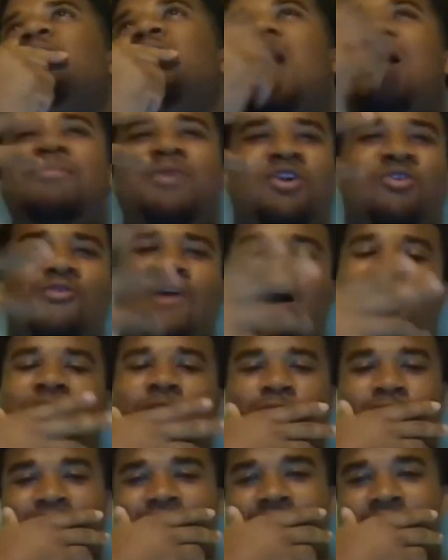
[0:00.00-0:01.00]
probably the
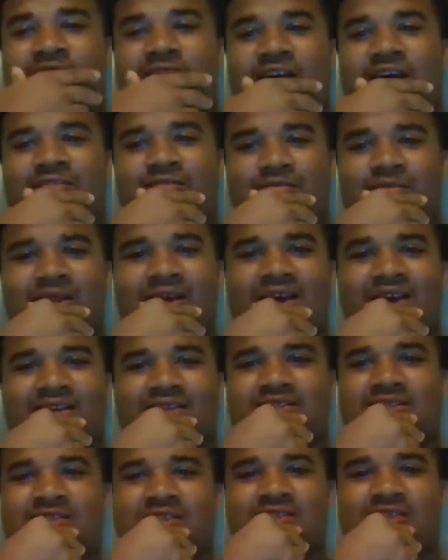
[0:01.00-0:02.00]
Rocky River game from
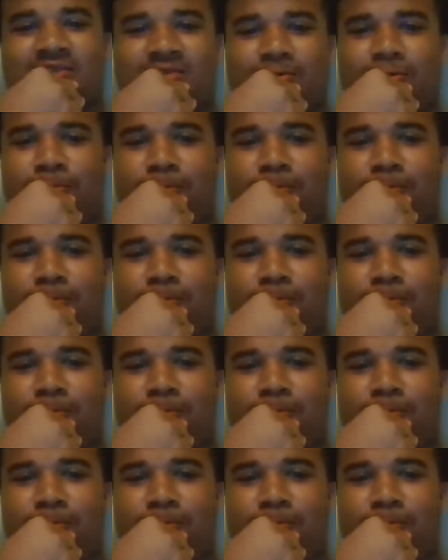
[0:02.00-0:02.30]
last year.